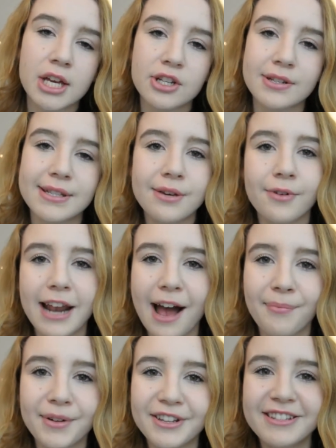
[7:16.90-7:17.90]
just see what
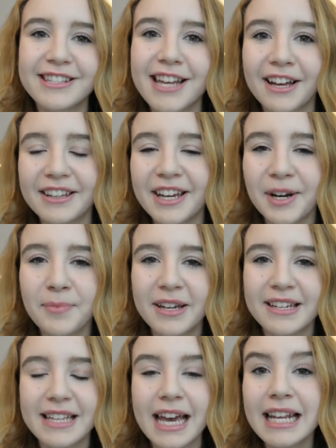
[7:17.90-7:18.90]
happens down there,
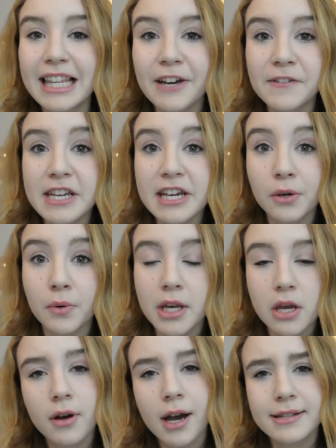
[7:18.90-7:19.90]
because I'd love to hear what
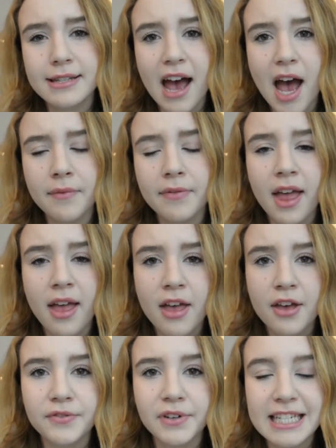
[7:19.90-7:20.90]
you guys have
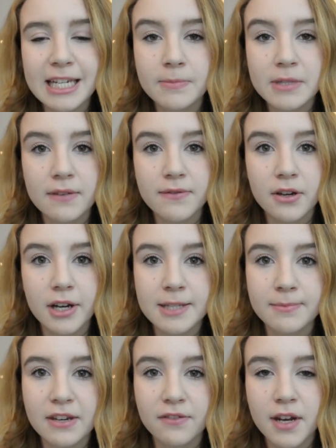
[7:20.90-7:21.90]
for tips if you guys
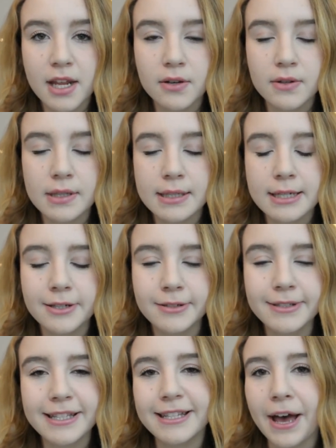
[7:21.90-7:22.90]
make videos
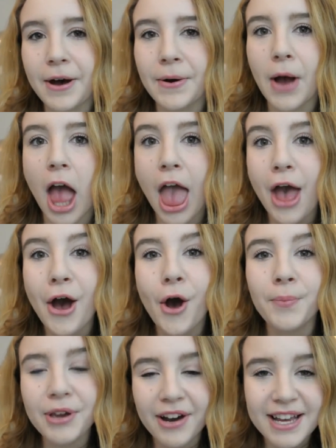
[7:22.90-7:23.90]
too. So
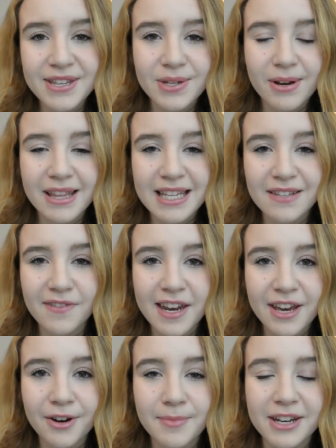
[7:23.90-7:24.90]
hope you guys enjoyed this
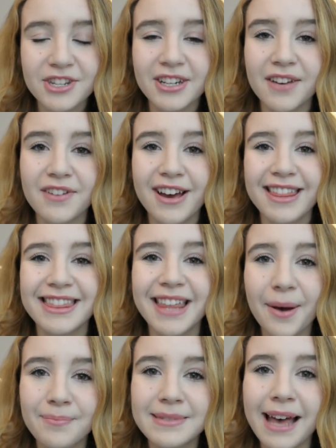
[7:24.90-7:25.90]
video. Make sure you give it a
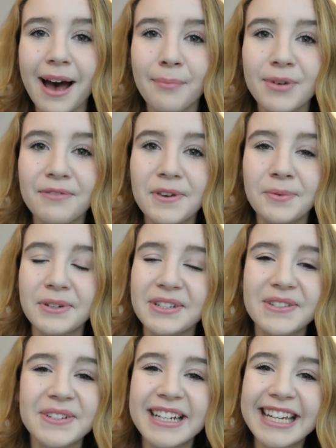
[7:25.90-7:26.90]
thumbs up if you
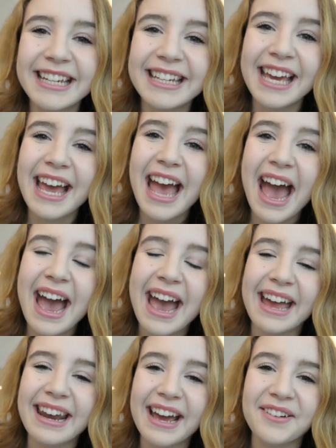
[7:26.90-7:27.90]
enjoyed it,
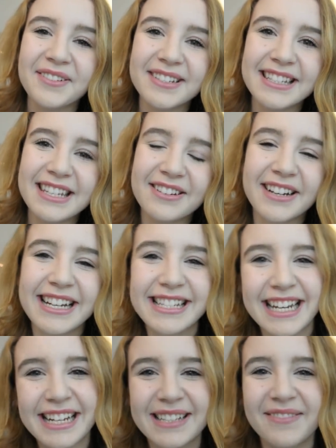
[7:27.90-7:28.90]
and I will see you guys
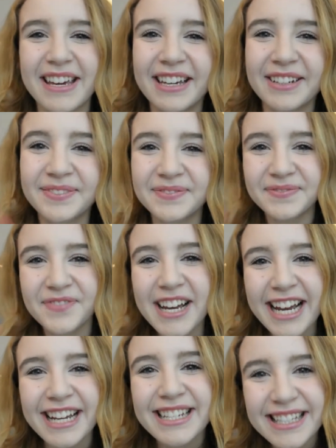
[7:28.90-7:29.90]
next week. Bye
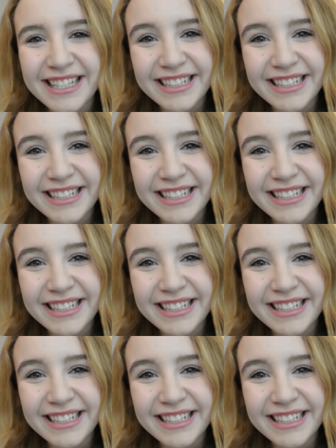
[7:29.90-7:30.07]
guys!